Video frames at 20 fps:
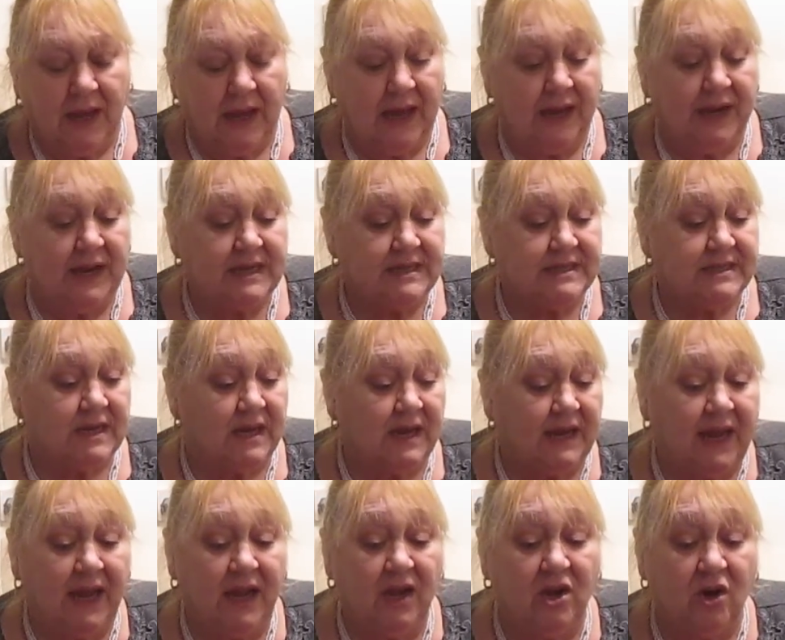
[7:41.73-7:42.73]
And it's a
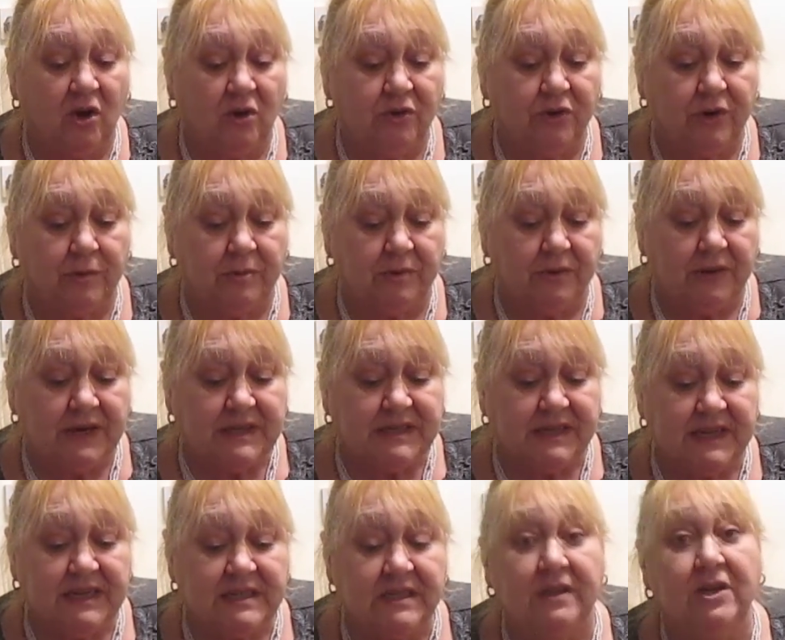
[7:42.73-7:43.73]
King Cole double
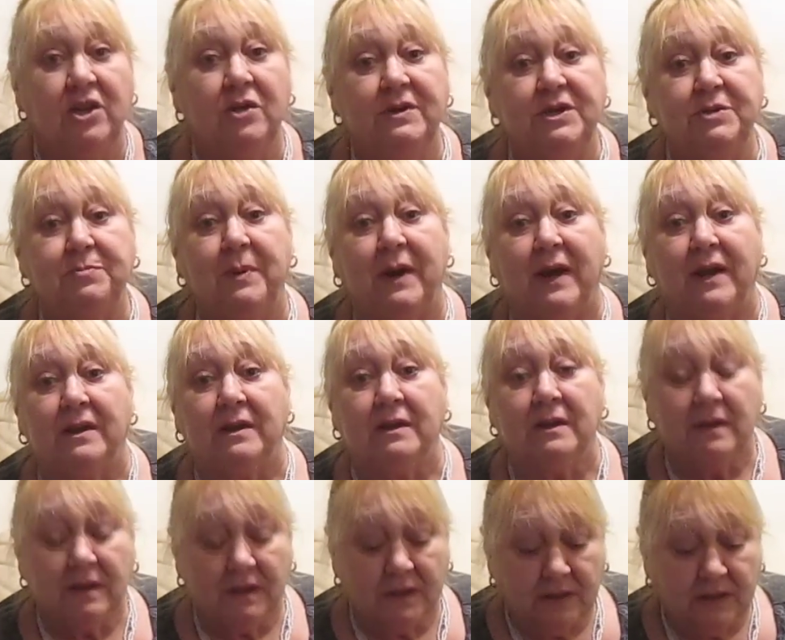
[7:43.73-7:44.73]
knitted. It's a newish pattern,
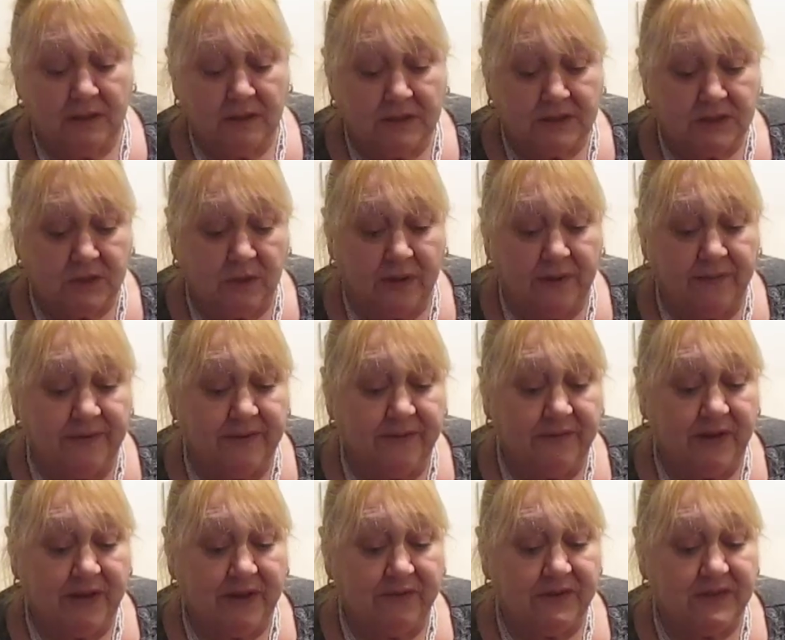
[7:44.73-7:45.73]
so even if
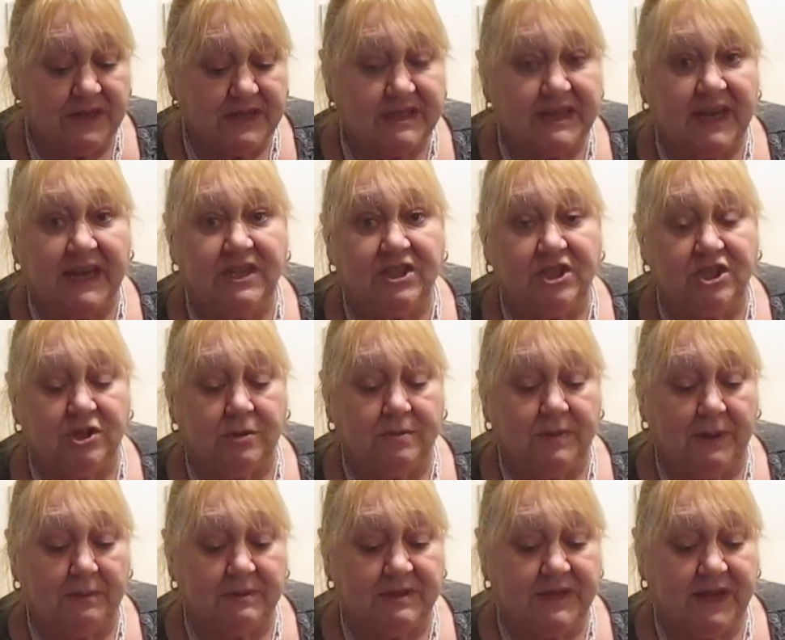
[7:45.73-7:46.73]
you live in the States, you should
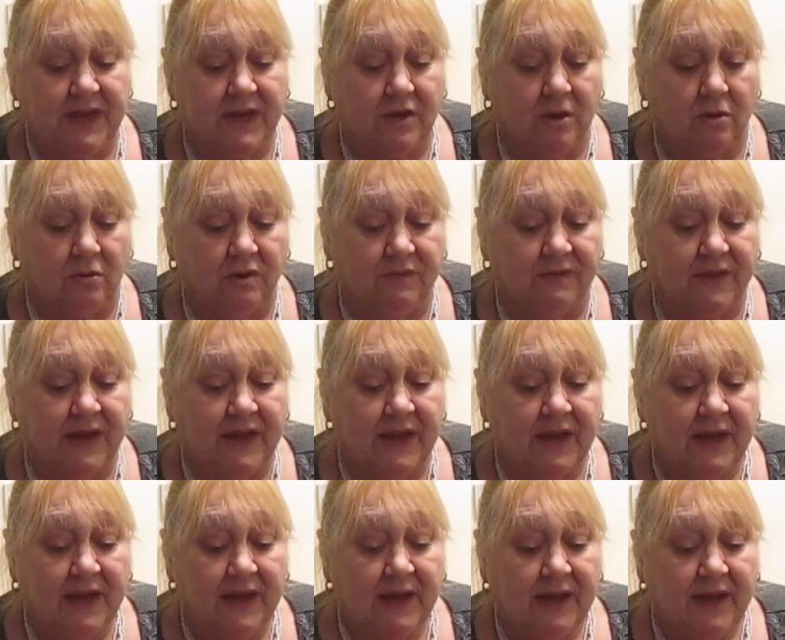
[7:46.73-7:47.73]
be able to get hold of it.
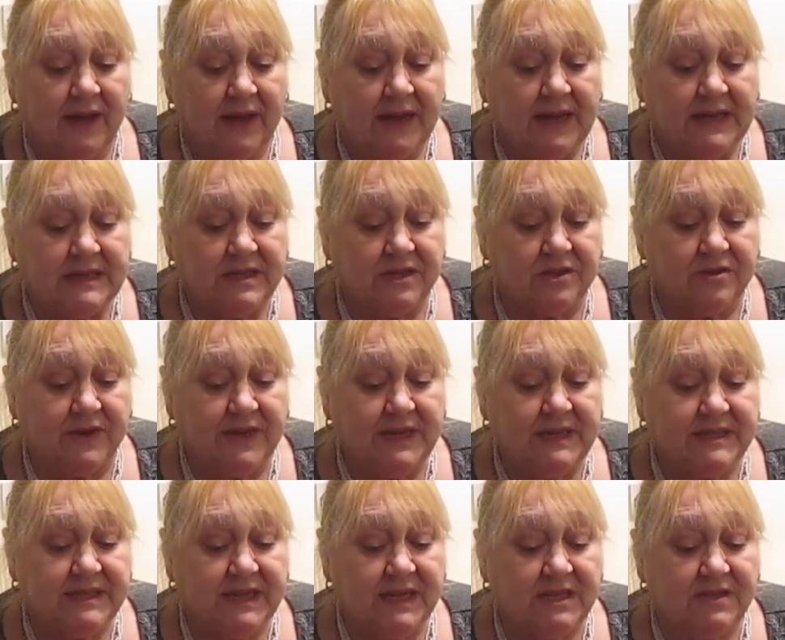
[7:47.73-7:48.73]
It's a
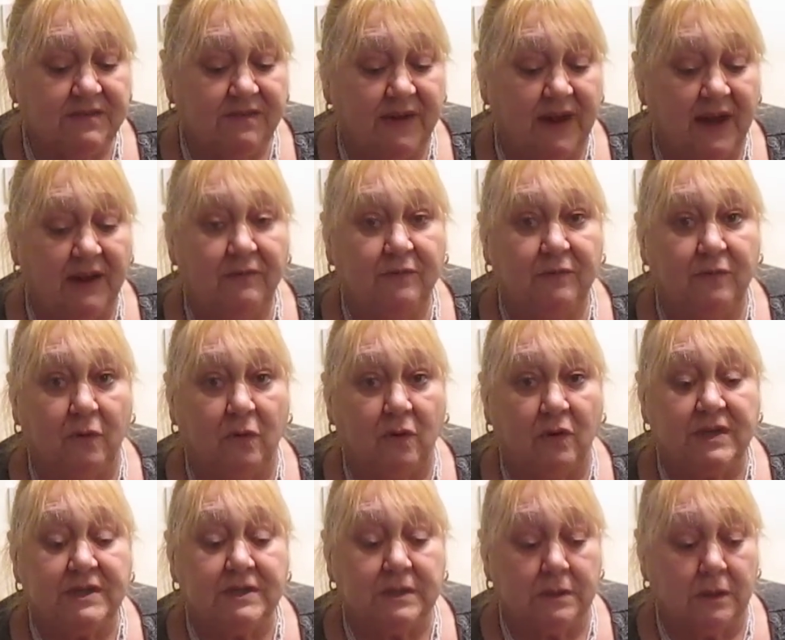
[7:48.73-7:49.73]
3654
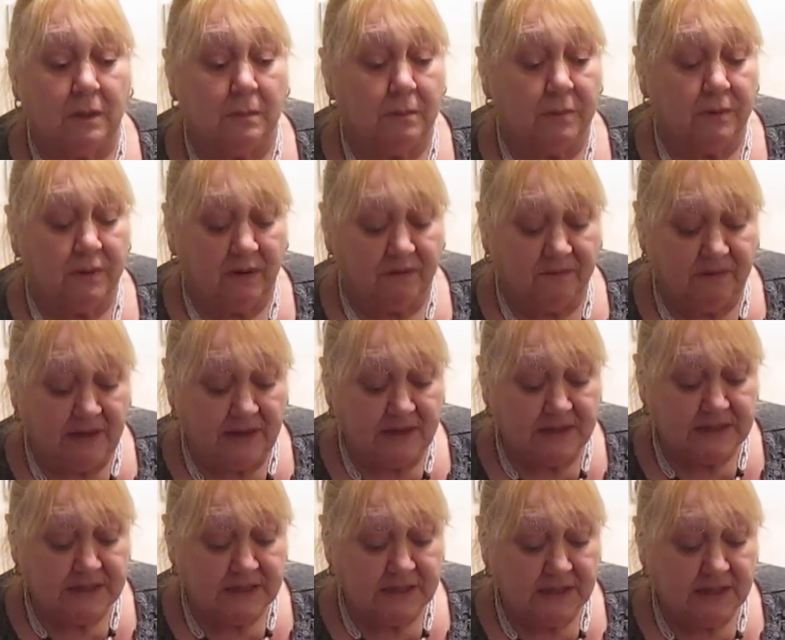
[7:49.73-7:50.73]
is the number of
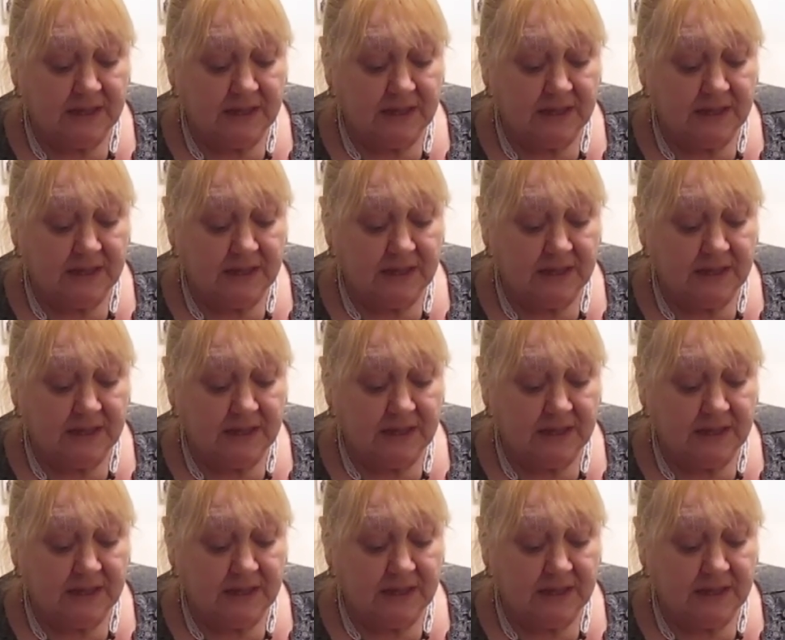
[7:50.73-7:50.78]
it.